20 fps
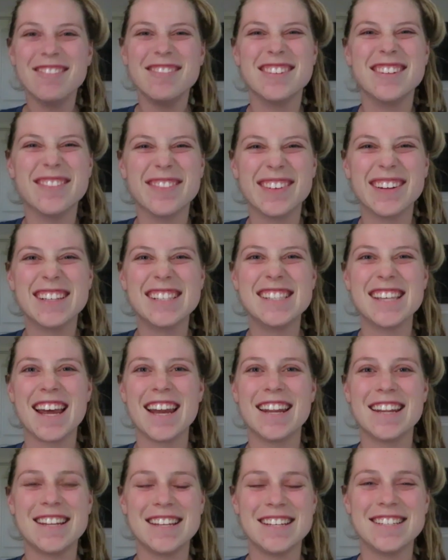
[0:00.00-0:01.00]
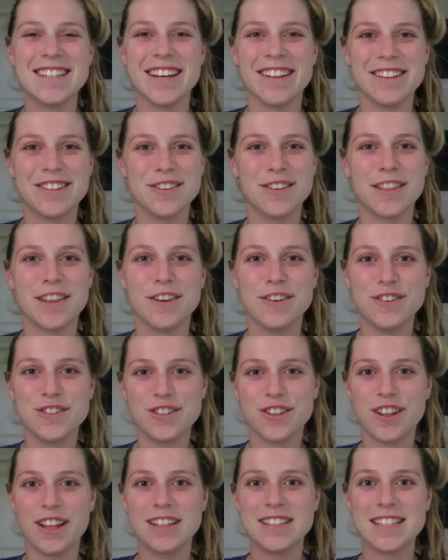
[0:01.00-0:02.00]
I'm super excited to share this with you,
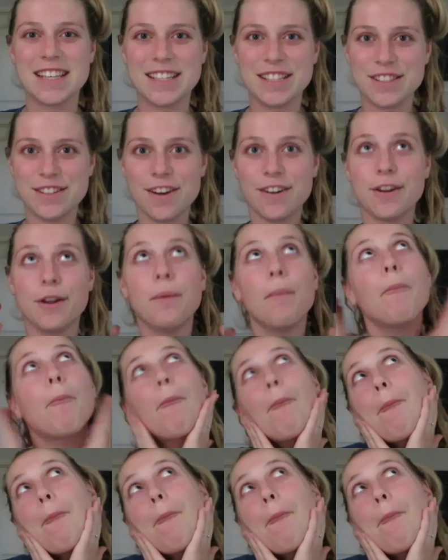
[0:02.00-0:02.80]
so let's get started.